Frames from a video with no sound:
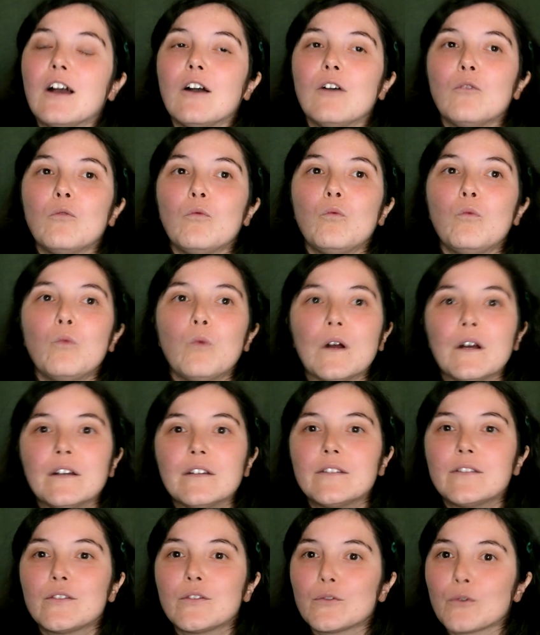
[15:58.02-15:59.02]

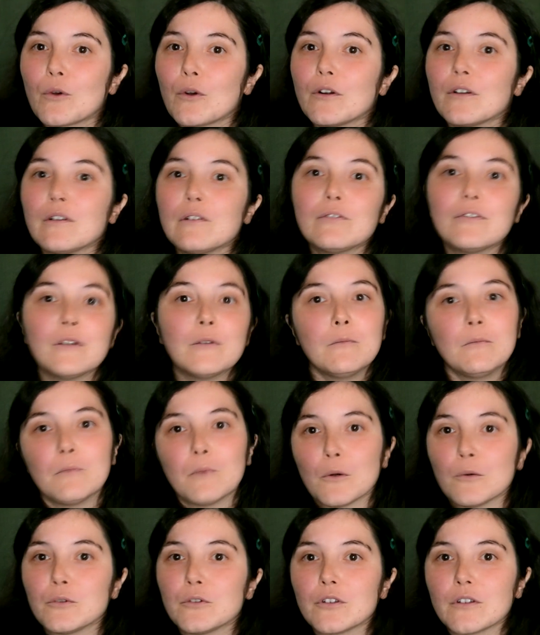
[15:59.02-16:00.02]
what sort of
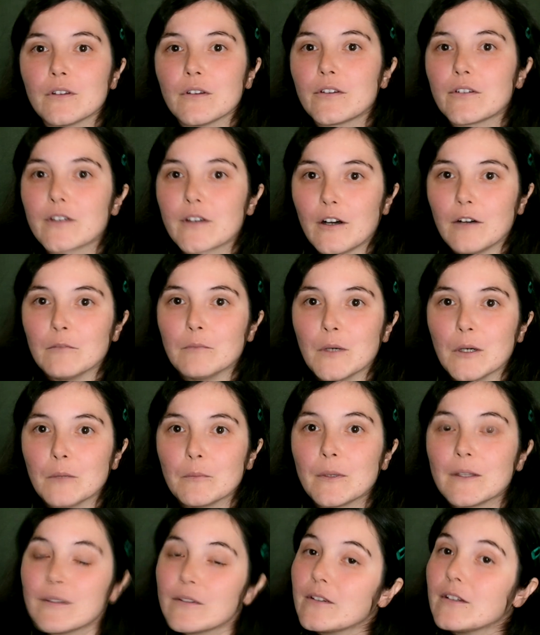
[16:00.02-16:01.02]
emotions come
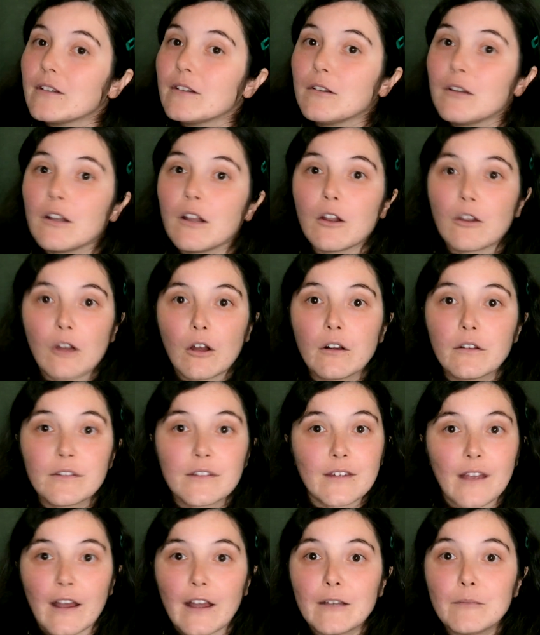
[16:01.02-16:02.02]
up. And a lot of
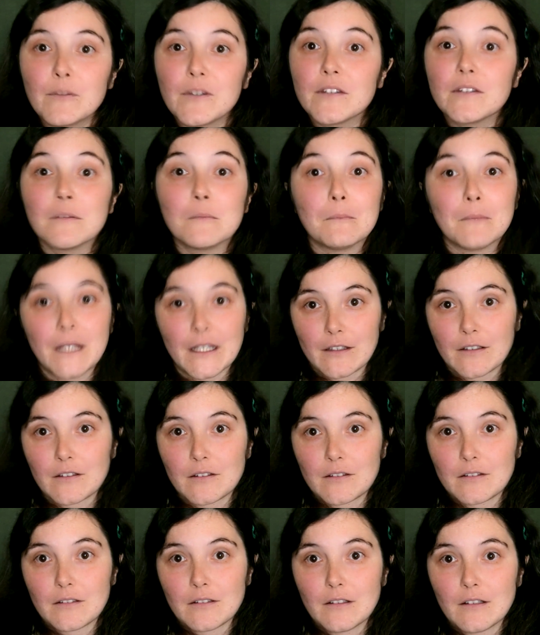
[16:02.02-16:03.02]
times it's a
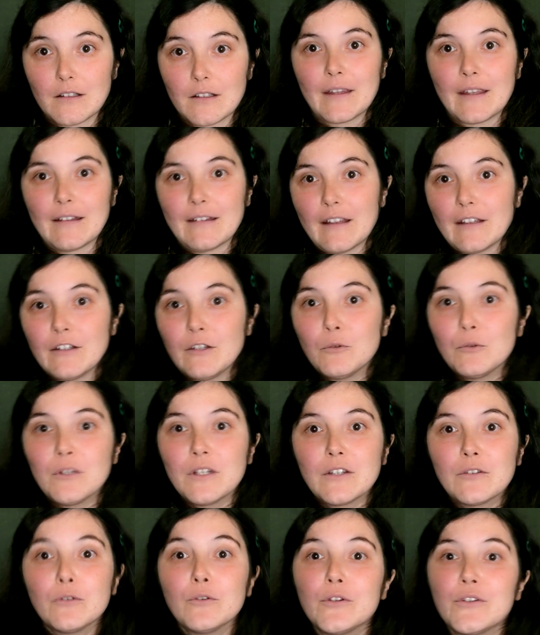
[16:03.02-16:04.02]
mix. And then you need to